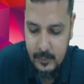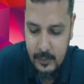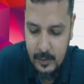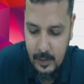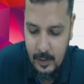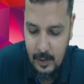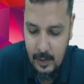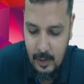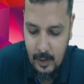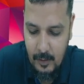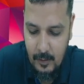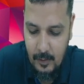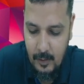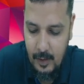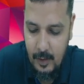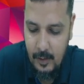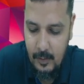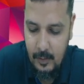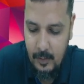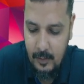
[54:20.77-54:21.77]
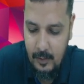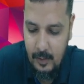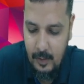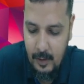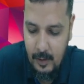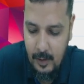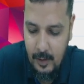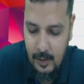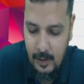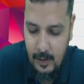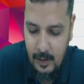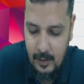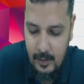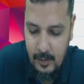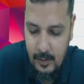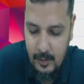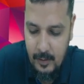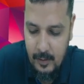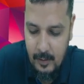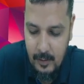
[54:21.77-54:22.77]
You are not a foreign tourist, you are an Indian
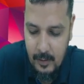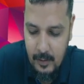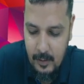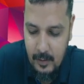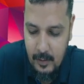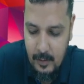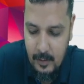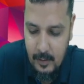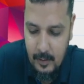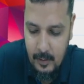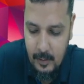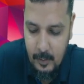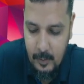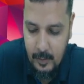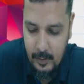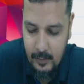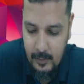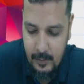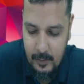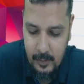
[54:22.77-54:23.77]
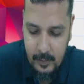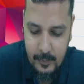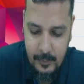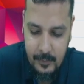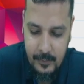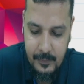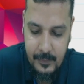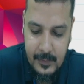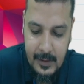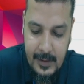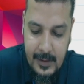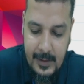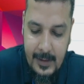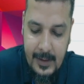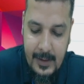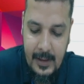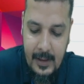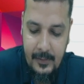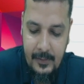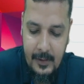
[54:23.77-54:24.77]
tourist.
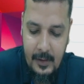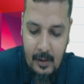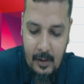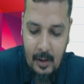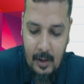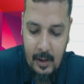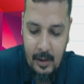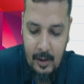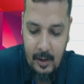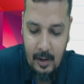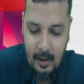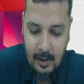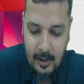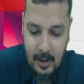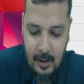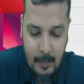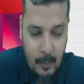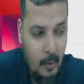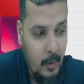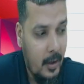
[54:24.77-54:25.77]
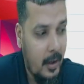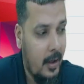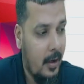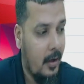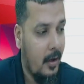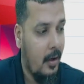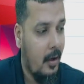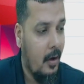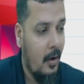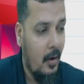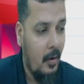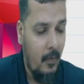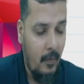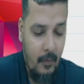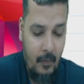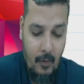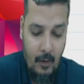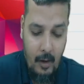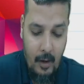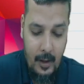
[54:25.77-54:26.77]
If at all you are talking about a
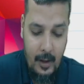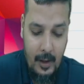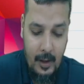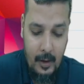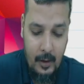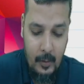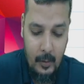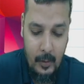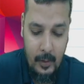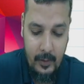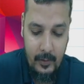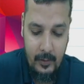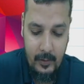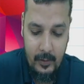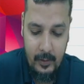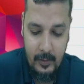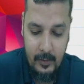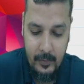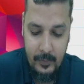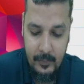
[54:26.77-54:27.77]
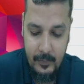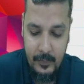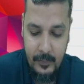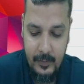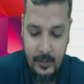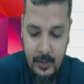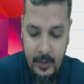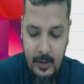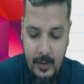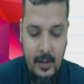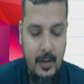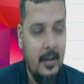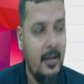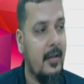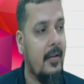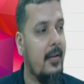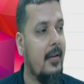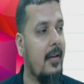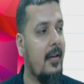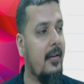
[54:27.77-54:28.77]
foreign tourist,
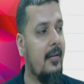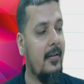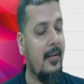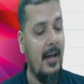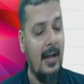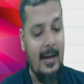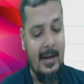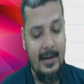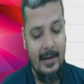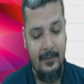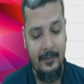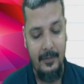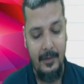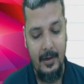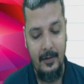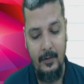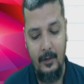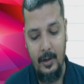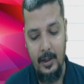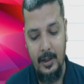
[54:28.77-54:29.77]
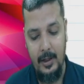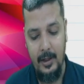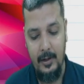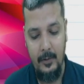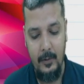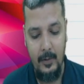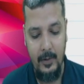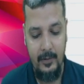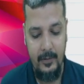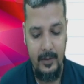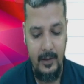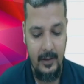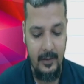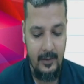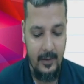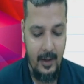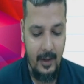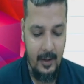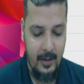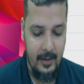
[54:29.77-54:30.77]
things are different. For Indian tourist, things
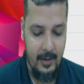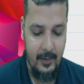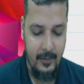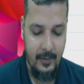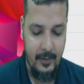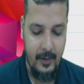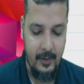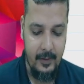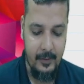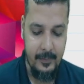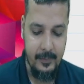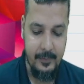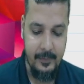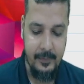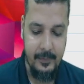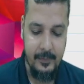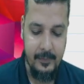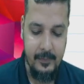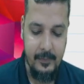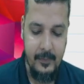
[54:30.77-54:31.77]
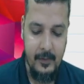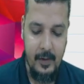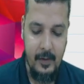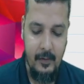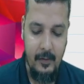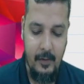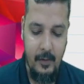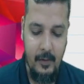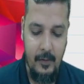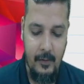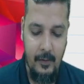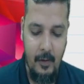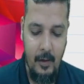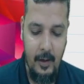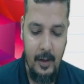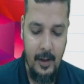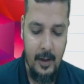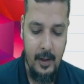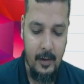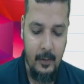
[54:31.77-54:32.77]
are different. For
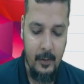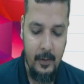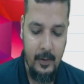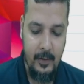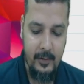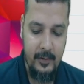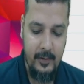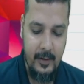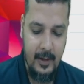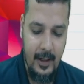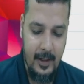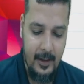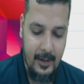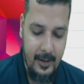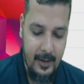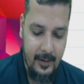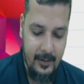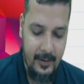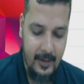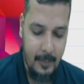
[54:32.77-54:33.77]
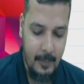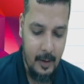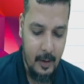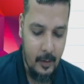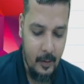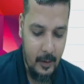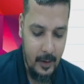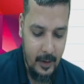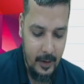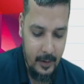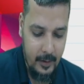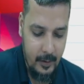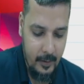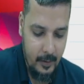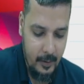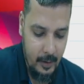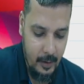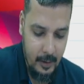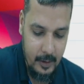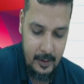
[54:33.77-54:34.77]
foreign tourist, categorize them into
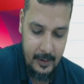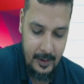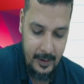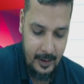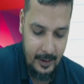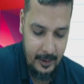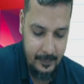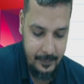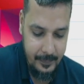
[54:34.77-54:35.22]
3: